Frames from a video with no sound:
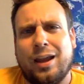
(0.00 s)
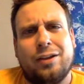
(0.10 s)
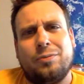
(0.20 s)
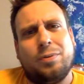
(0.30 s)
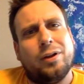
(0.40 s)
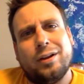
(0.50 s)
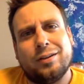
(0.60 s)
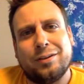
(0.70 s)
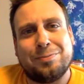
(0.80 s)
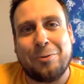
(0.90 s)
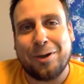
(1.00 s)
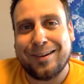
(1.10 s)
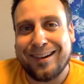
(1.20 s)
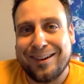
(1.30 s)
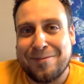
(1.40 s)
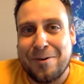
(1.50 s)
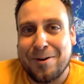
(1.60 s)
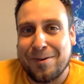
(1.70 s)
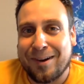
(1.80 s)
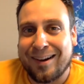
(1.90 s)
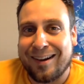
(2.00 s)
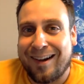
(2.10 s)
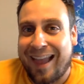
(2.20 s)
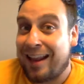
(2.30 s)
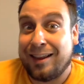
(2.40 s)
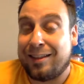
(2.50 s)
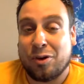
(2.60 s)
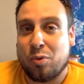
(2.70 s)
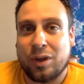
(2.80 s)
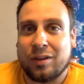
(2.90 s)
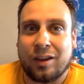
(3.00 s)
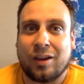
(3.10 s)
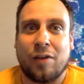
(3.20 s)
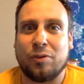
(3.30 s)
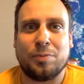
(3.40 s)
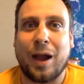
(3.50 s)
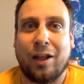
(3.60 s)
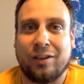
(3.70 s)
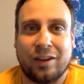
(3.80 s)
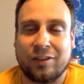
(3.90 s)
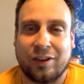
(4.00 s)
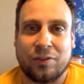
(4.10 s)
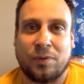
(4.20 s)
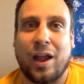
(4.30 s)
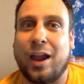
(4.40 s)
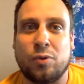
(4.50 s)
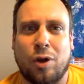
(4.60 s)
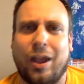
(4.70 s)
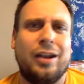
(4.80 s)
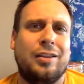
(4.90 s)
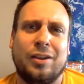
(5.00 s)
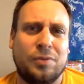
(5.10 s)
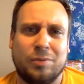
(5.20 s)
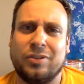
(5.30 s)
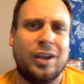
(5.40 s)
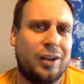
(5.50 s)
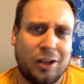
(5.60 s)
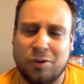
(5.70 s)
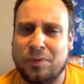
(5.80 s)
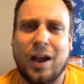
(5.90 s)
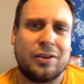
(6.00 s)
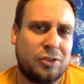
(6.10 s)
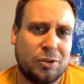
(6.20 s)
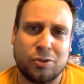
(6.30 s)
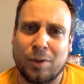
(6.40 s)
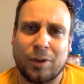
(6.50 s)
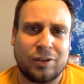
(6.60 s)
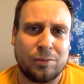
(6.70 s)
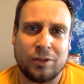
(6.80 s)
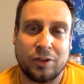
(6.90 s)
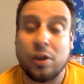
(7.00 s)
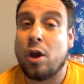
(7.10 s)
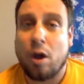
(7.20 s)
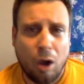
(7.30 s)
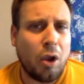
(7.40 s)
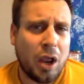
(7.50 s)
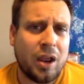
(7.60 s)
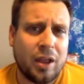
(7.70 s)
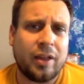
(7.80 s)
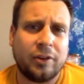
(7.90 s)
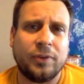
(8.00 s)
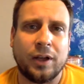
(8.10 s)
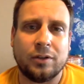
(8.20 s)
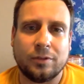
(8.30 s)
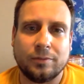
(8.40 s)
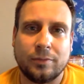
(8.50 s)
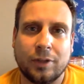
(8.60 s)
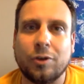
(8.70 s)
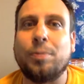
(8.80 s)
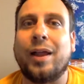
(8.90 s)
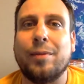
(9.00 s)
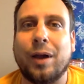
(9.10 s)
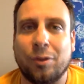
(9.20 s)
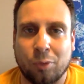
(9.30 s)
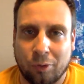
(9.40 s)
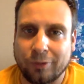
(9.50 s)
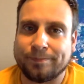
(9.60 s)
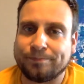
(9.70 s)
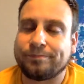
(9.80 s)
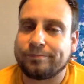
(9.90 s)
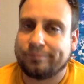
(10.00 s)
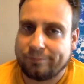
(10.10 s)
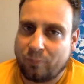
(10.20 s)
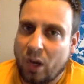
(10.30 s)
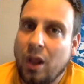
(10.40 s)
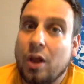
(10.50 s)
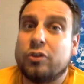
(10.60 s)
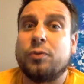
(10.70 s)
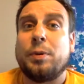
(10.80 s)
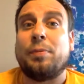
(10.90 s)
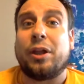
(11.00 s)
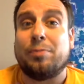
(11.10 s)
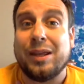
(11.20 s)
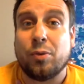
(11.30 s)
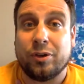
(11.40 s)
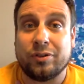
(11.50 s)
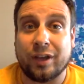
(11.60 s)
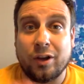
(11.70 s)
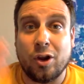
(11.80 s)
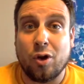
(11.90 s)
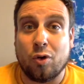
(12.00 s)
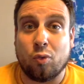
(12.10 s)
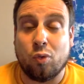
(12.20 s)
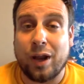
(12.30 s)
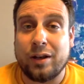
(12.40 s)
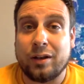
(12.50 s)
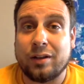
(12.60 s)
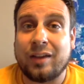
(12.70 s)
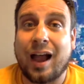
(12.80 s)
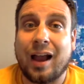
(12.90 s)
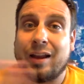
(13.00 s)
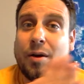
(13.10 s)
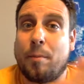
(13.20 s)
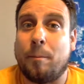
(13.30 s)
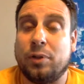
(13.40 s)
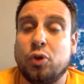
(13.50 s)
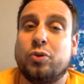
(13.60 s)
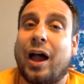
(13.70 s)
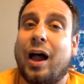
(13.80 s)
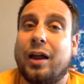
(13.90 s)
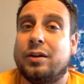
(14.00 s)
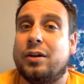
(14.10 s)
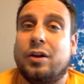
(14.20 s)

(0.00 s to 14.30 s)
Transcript: ads play at this point anymore, anything that covers politics gets flagged. Well, anything from CNN or Fox News or MSNBC, oh yeah, that's fine, because they're playing by the rules. So for people like me, when you say red tie, blue tie,